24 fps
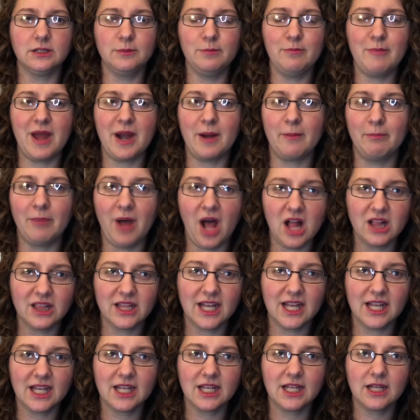
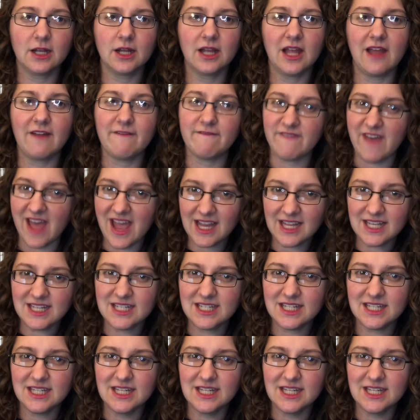metabolic effect,